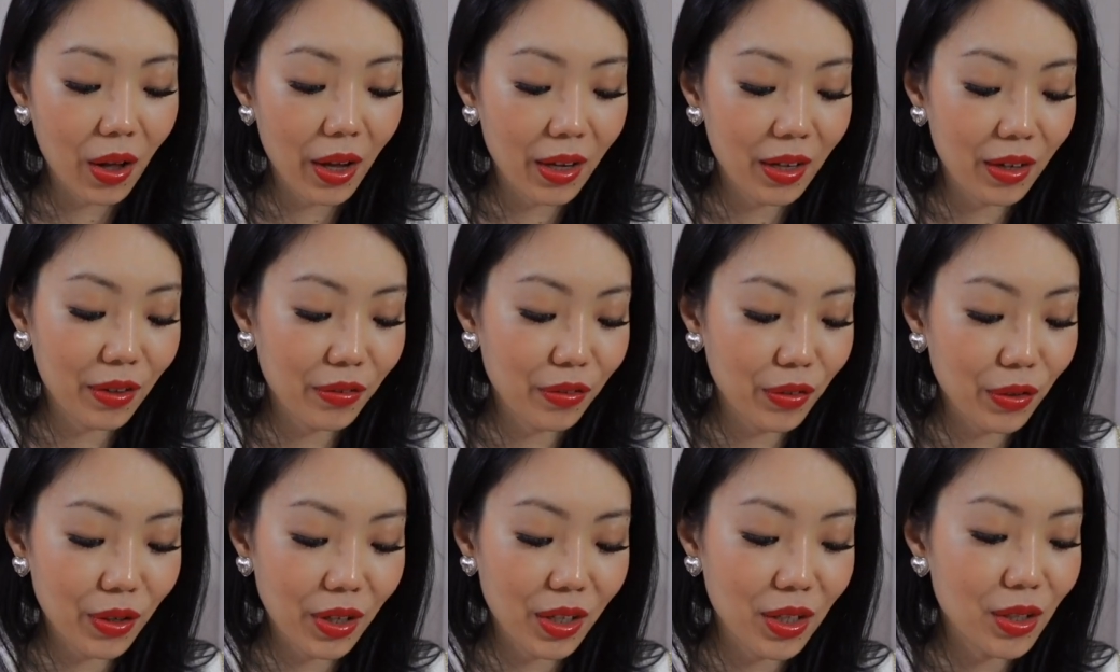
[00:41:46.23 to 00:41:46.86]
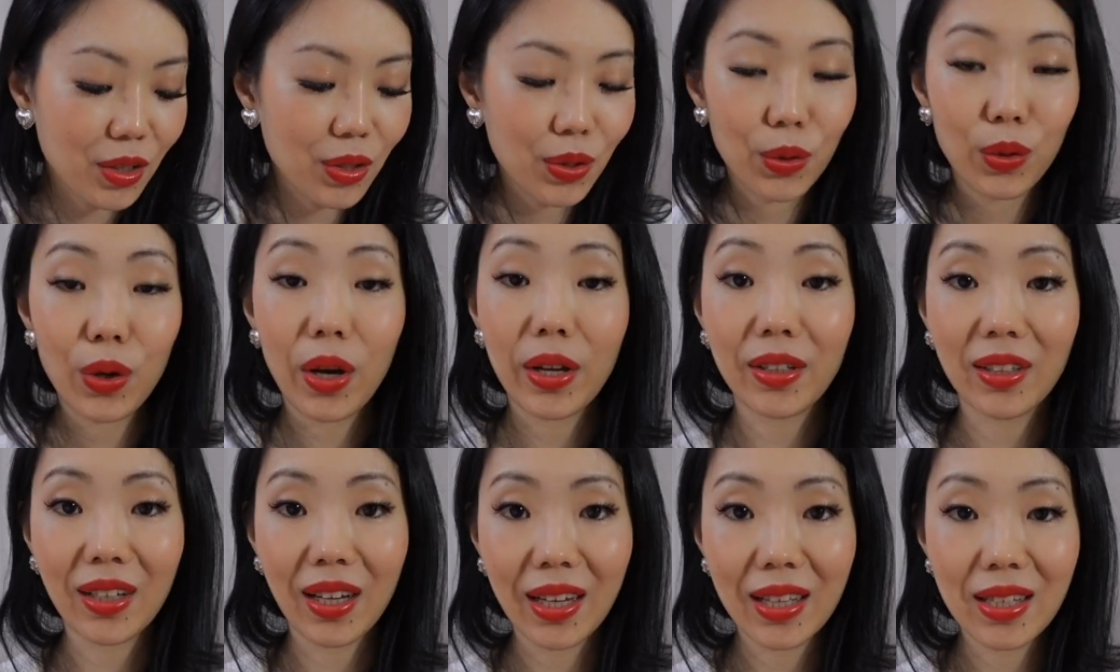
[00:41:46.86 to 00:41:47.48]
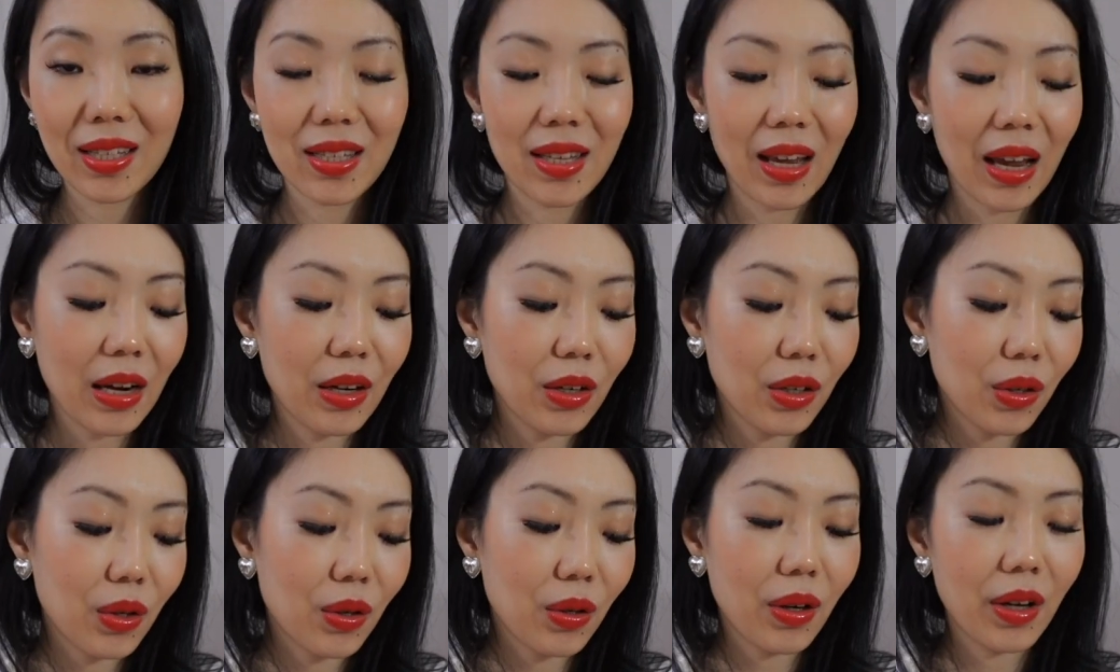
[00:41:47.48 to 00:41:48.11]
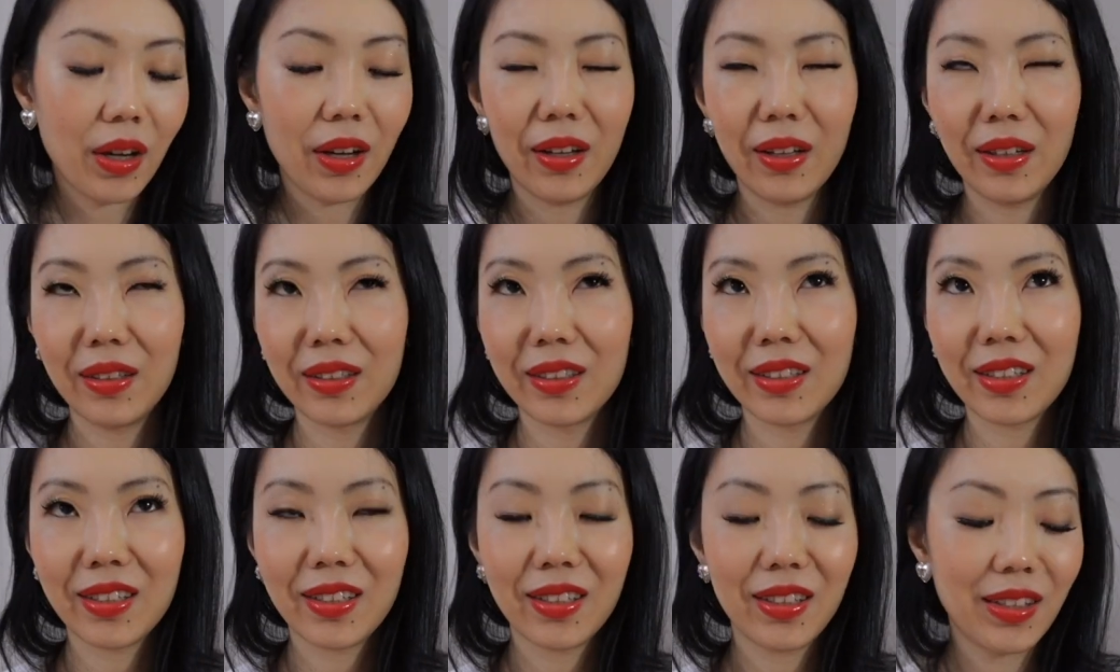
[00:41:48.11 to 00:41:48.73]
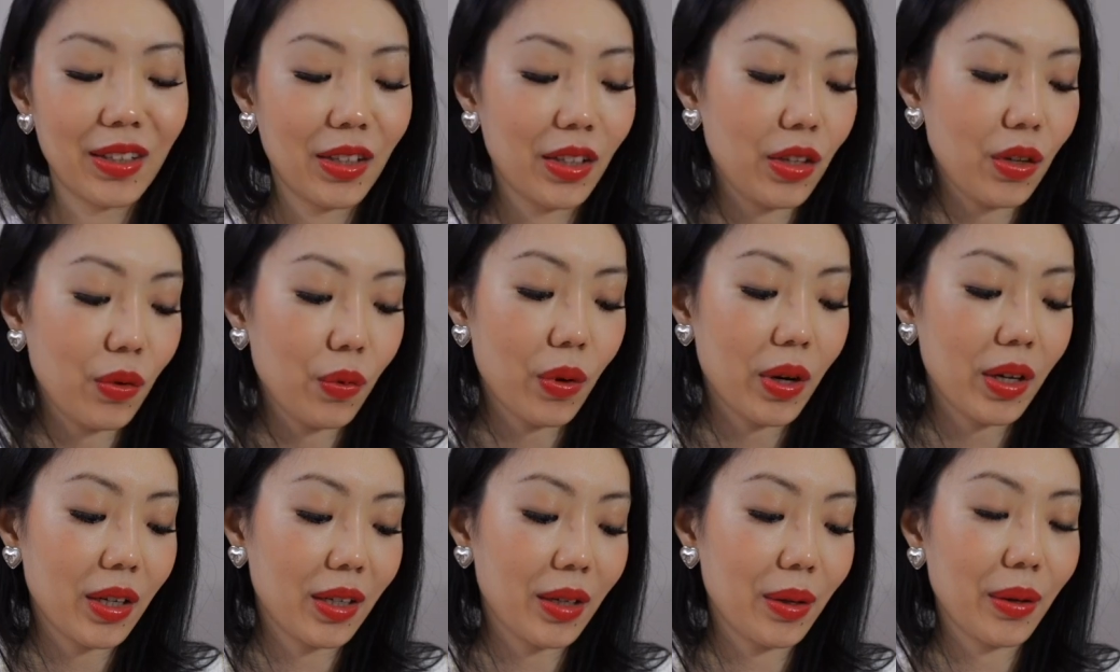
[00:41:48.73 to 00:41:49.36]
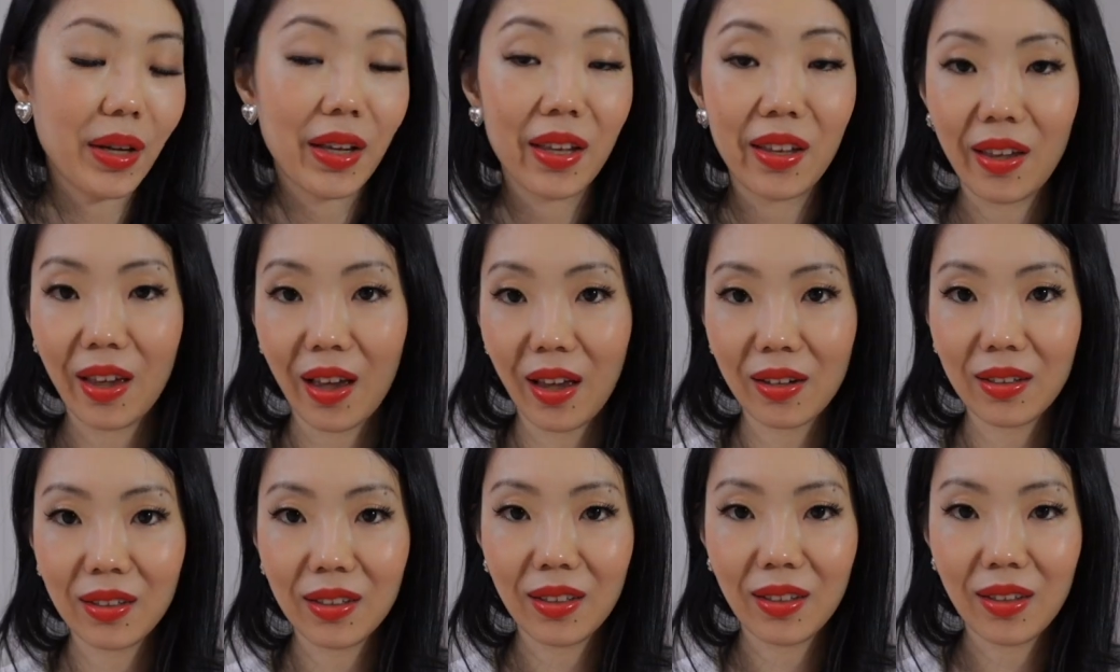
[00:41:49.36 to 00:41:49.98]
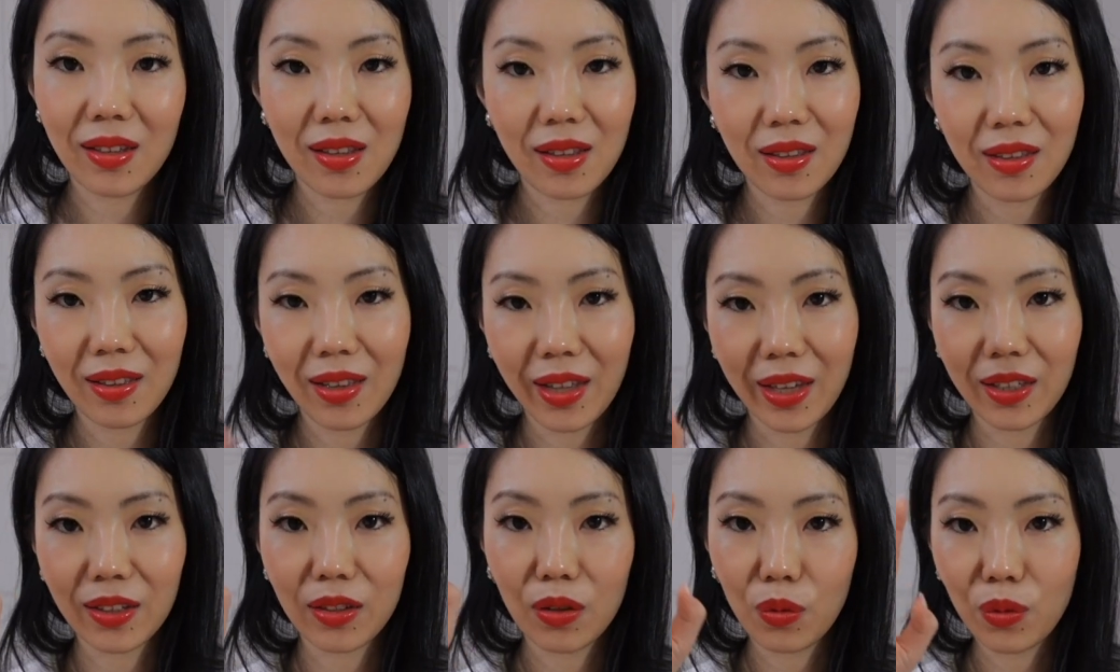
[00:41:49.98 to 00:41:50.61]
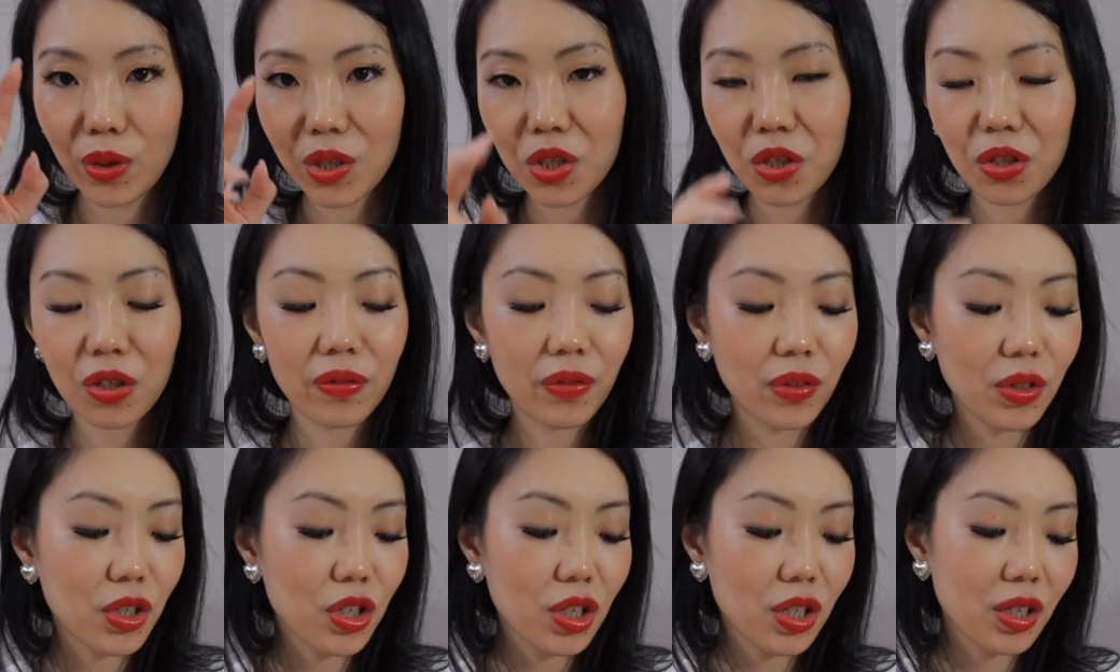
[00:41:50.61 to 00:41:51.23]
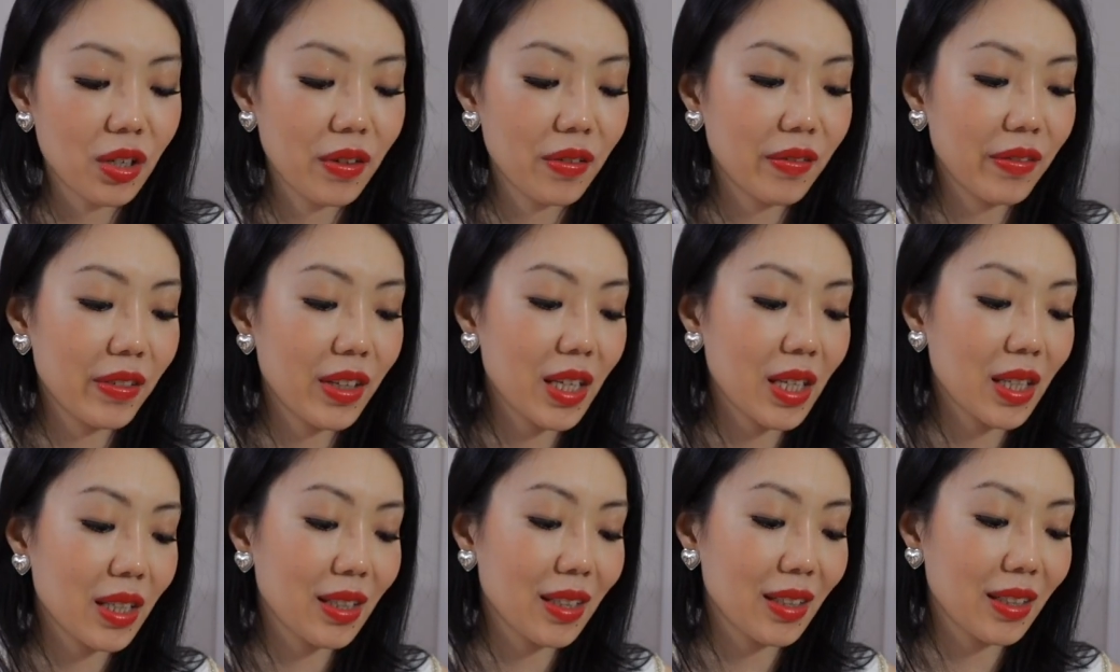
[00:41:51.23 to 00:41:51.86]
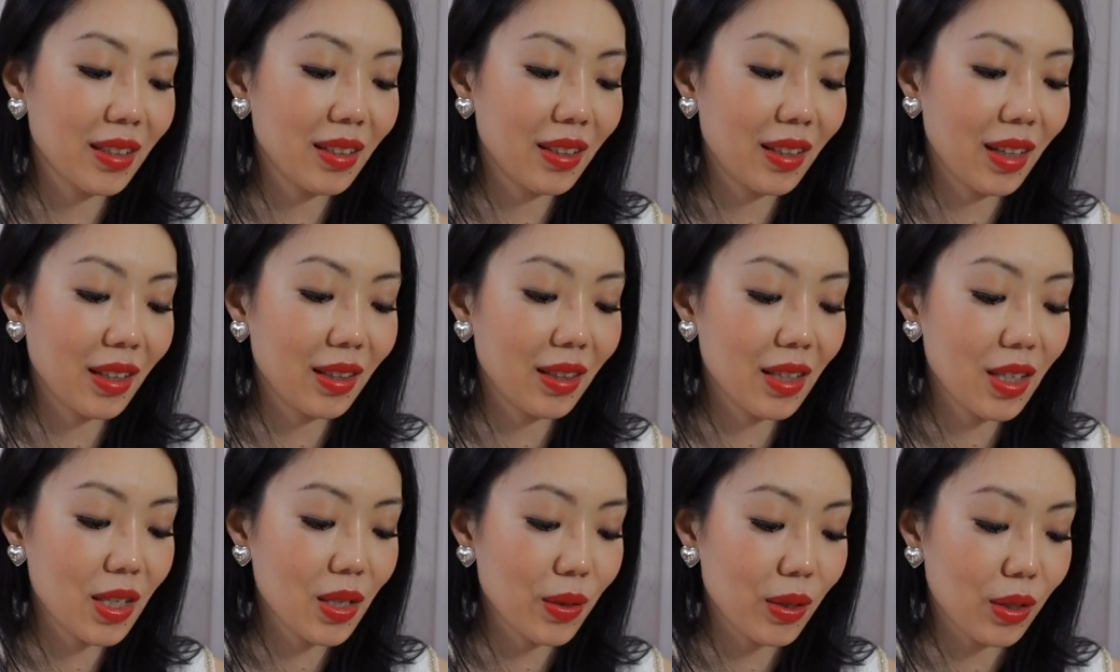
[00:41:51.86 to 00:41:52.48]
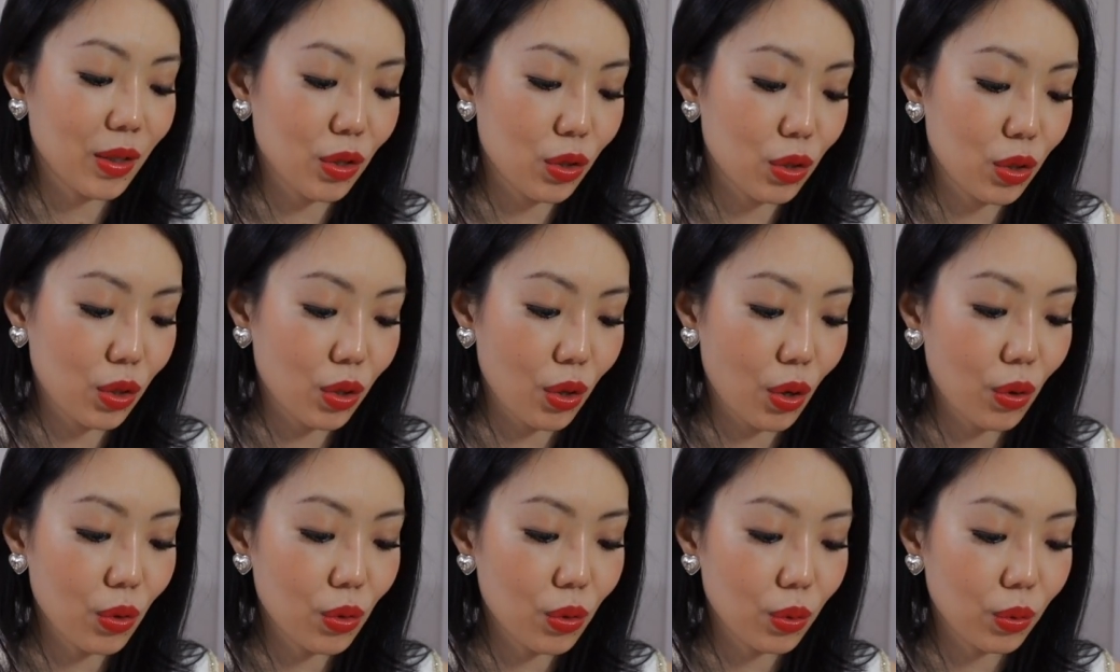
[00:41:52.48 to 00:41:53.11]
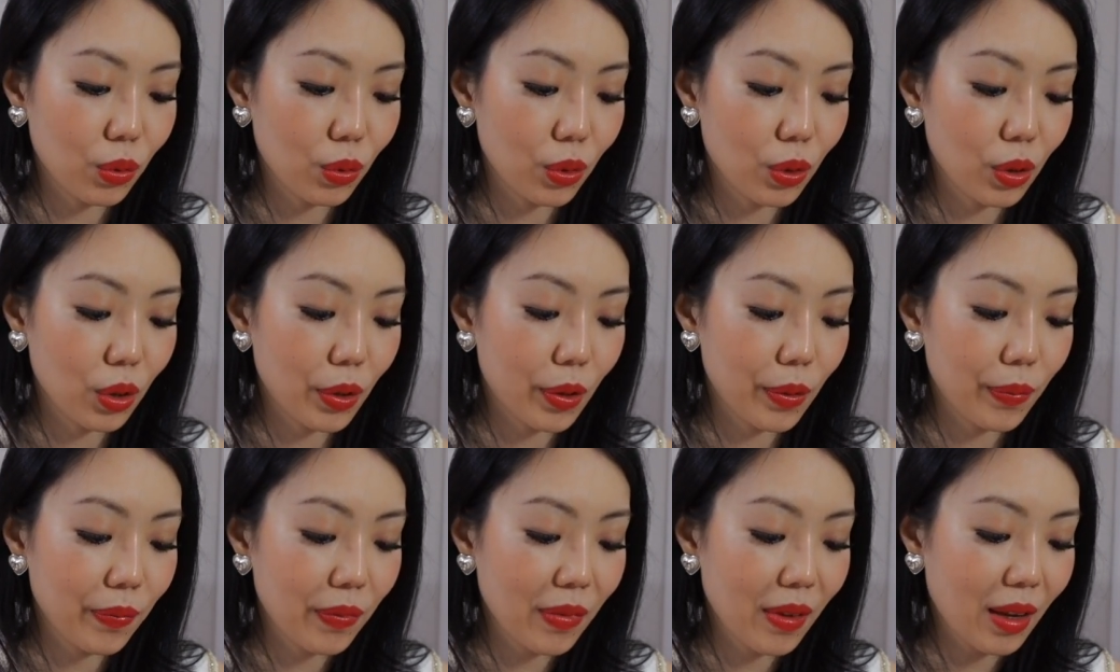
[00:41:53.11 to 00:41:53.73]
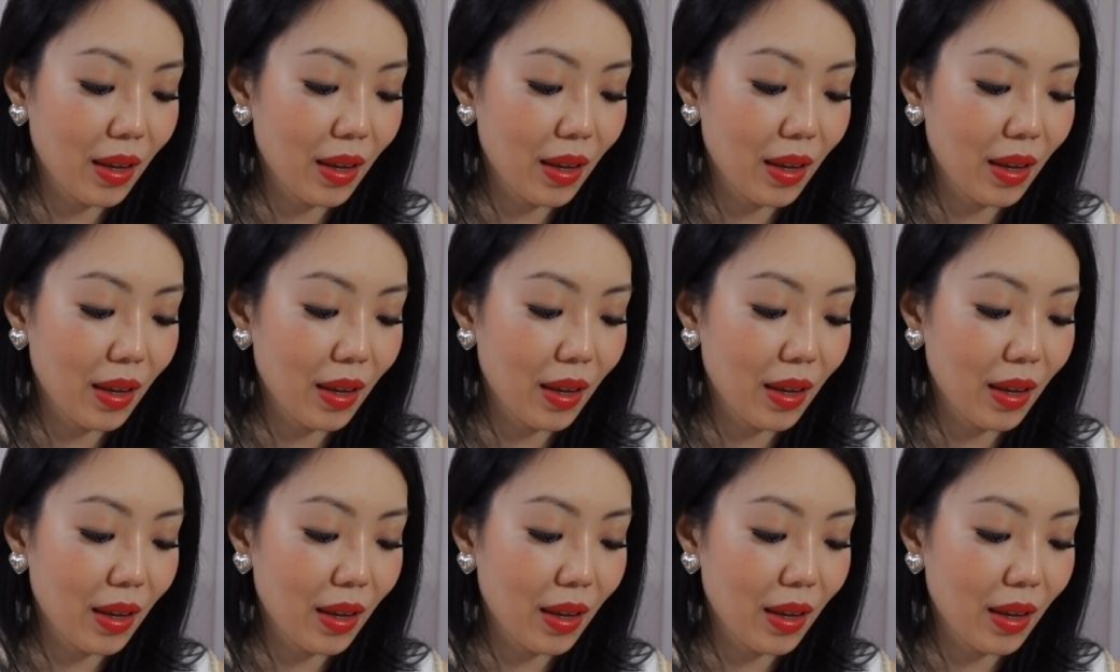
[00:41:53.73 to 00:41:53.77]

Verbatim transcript: And if you're into a dad sandal and you want to get like the winter version of it, get this one. So cool.